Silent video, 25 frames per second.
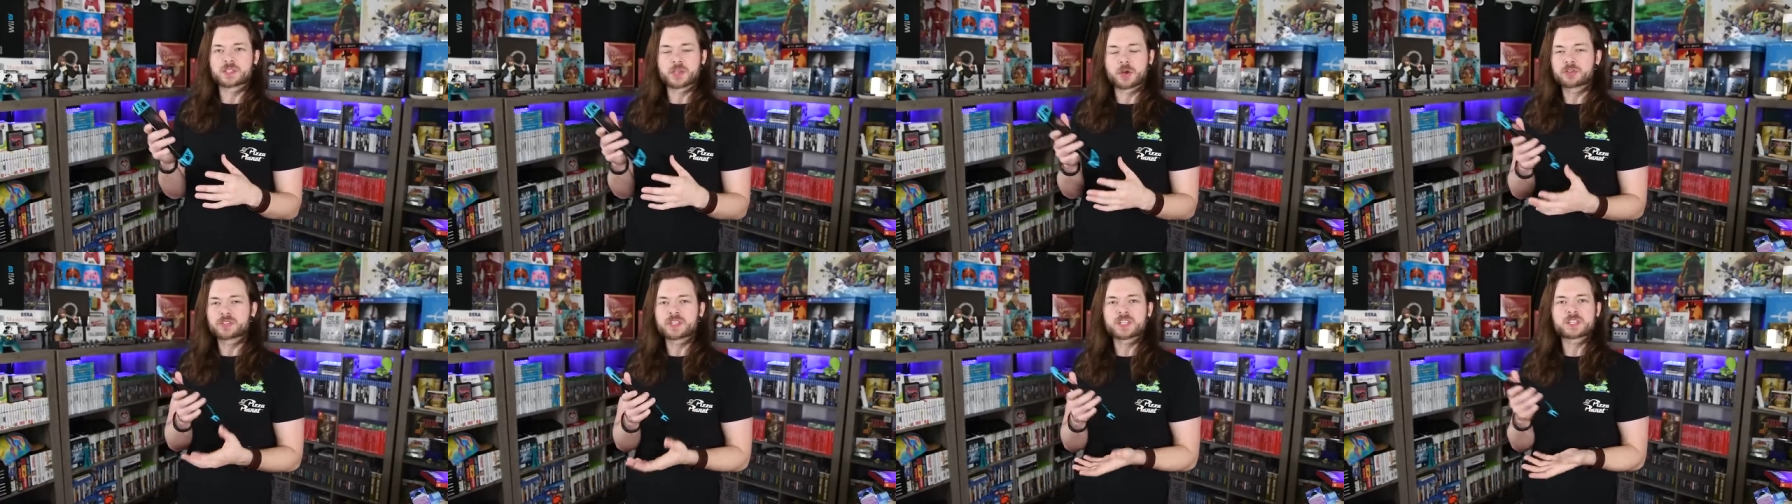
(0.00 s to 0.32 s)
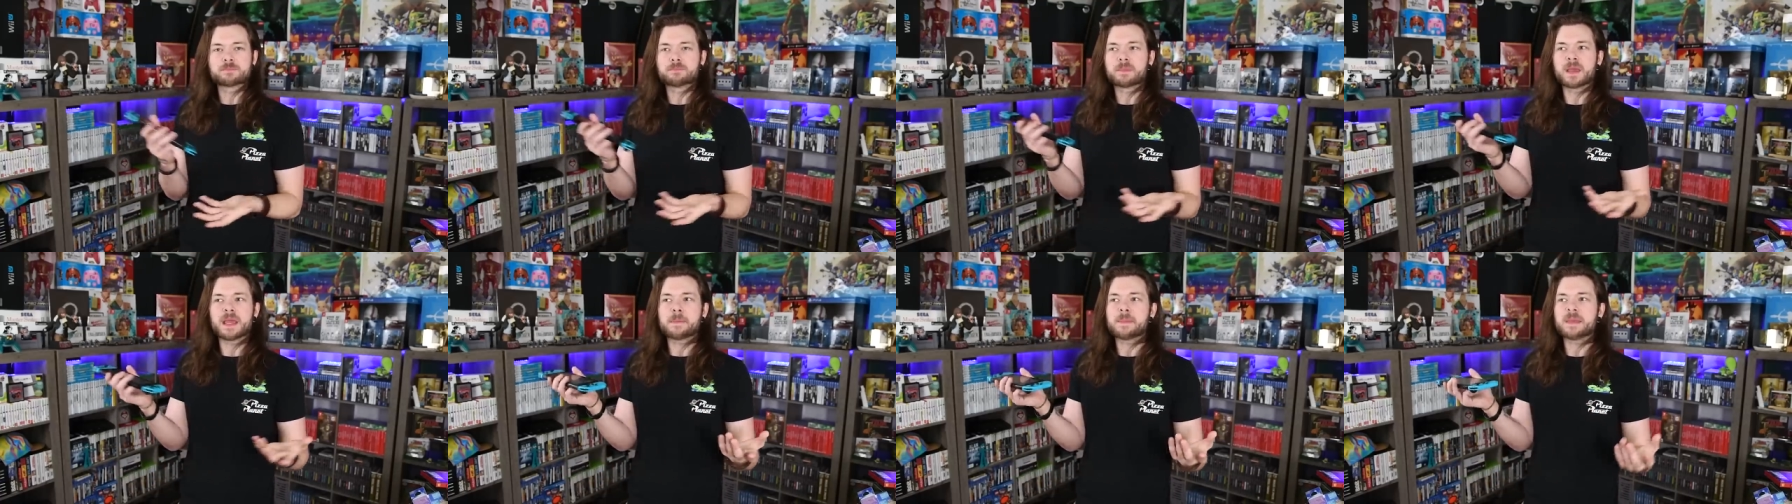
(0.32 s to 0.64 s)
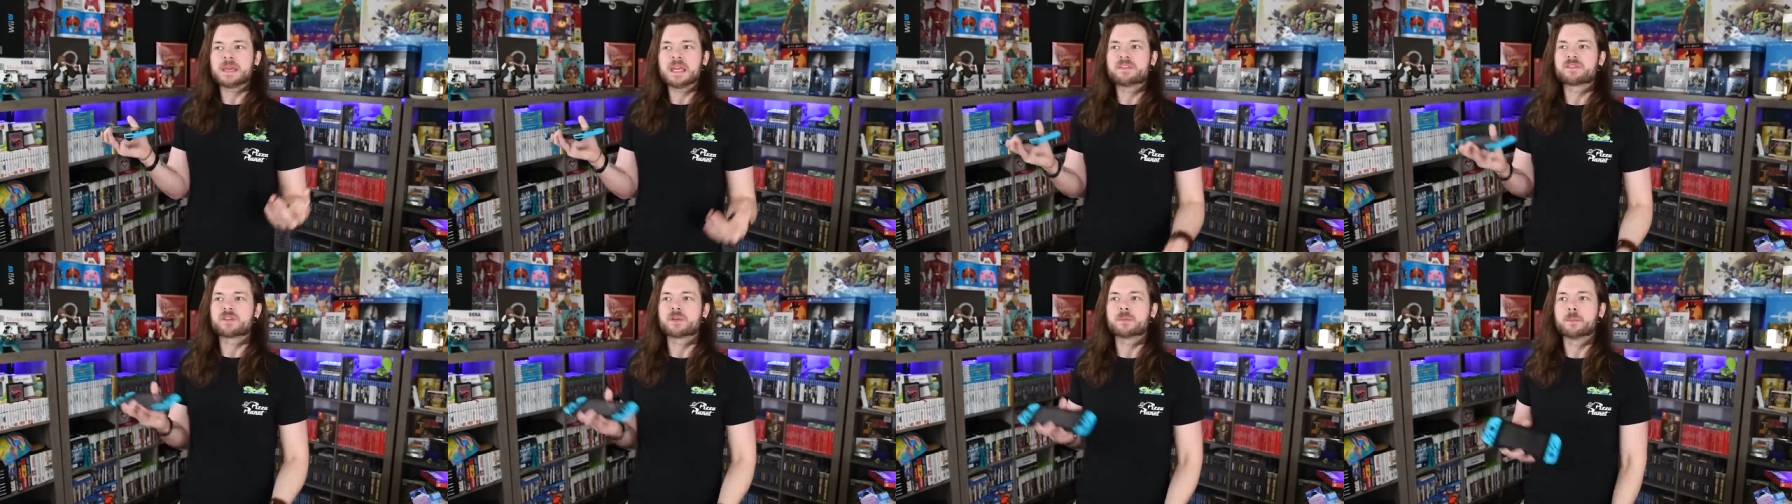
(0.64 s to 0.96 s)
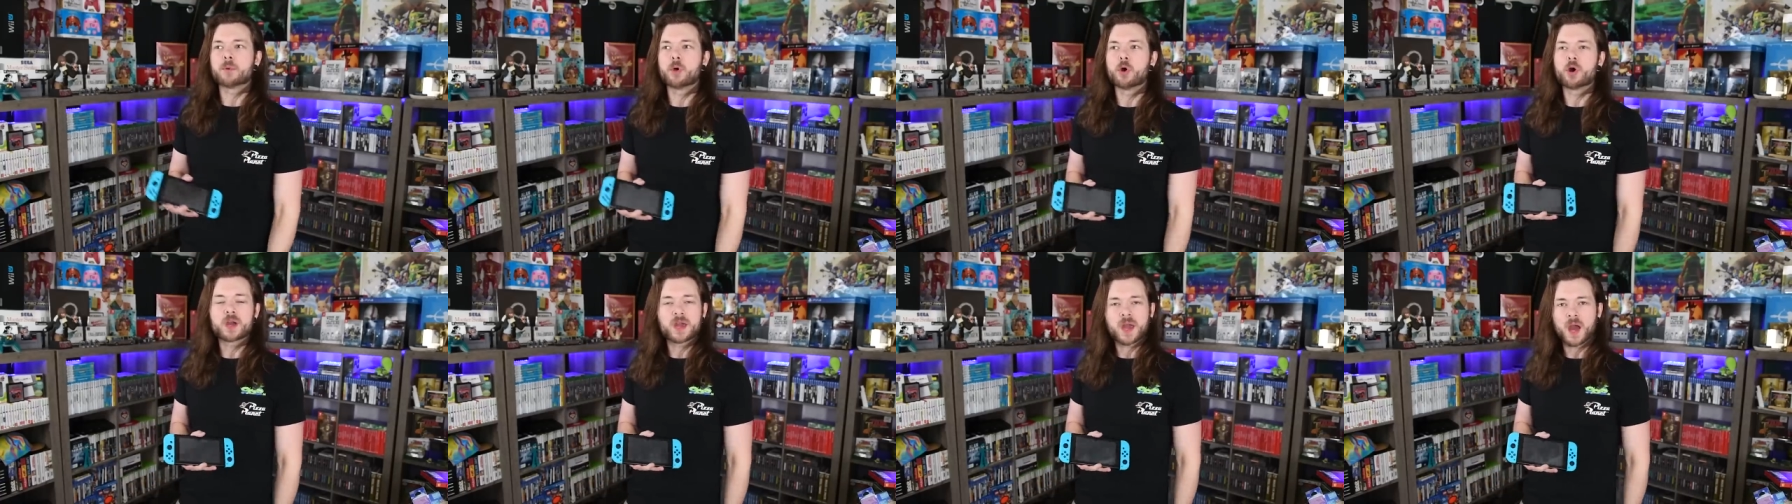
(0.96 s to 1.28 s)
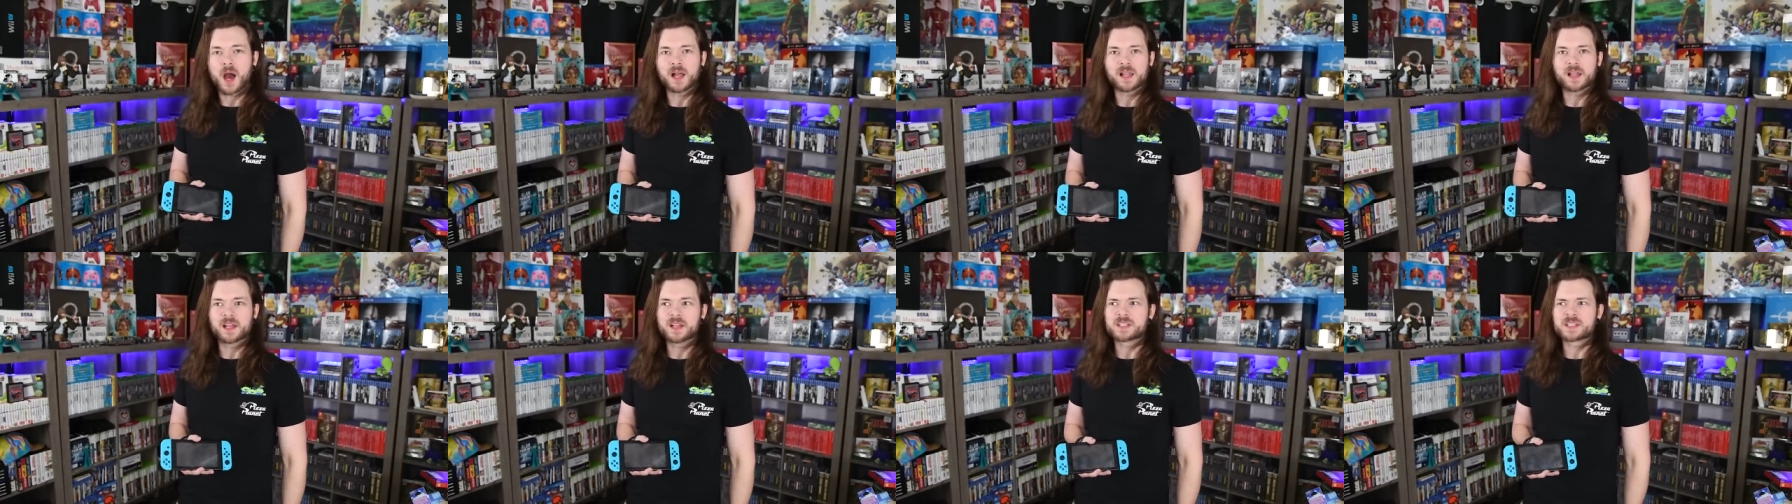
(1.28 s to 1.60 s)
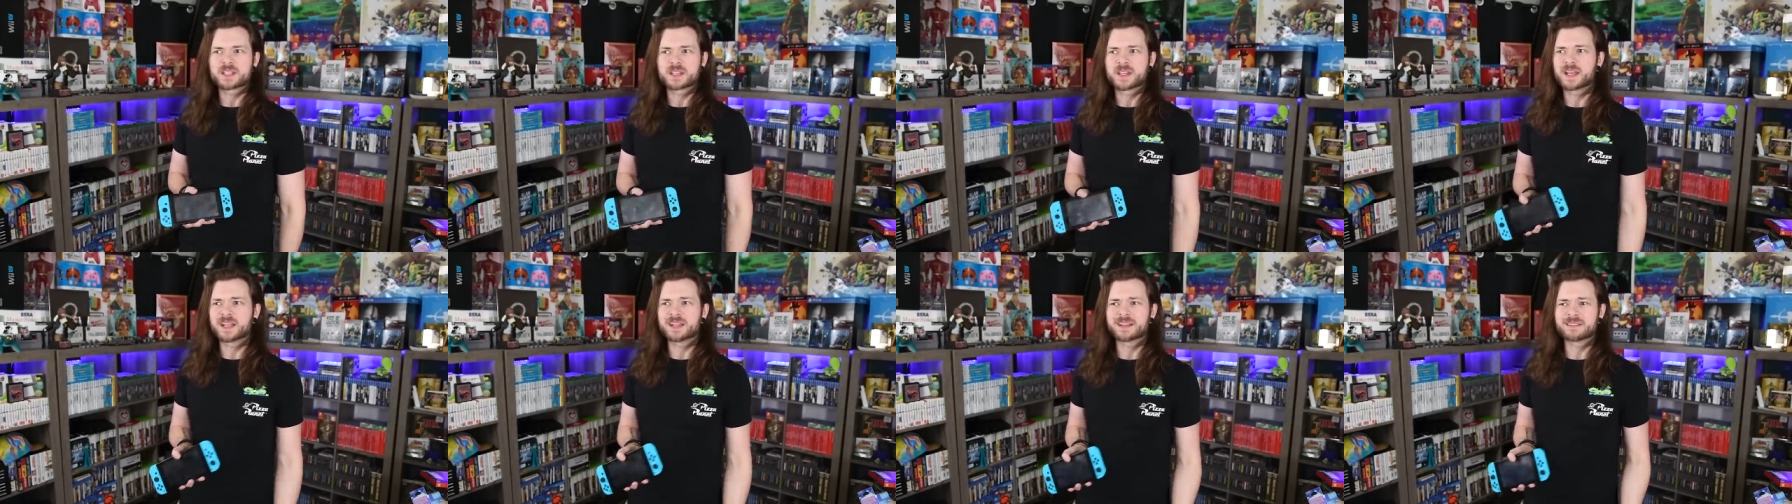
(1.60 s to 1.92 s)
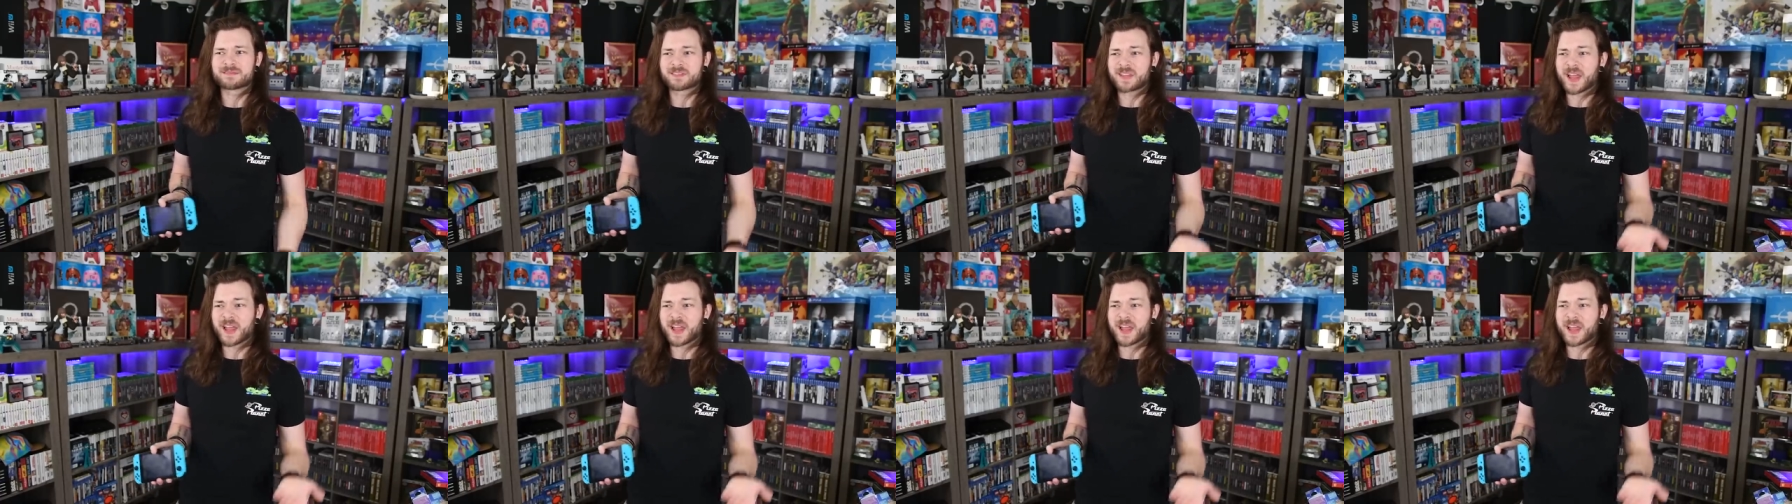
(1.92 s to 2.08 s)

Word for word: or just maybe even more colors than